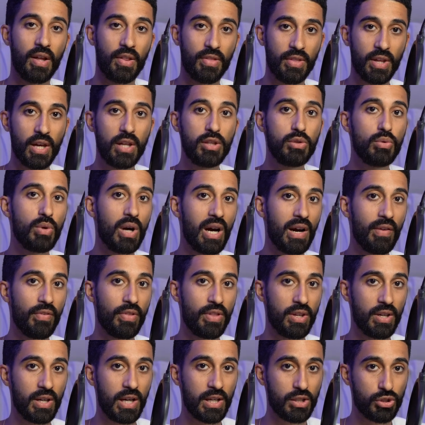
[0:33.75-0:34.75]
And then you
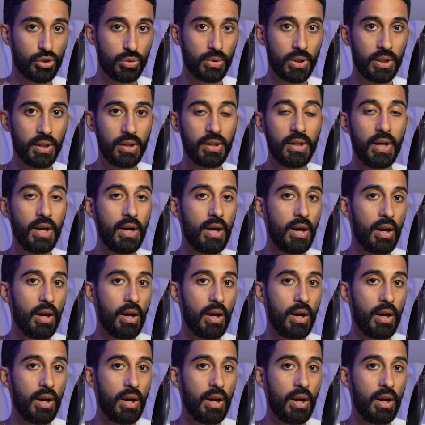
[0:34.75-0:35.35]
have the actual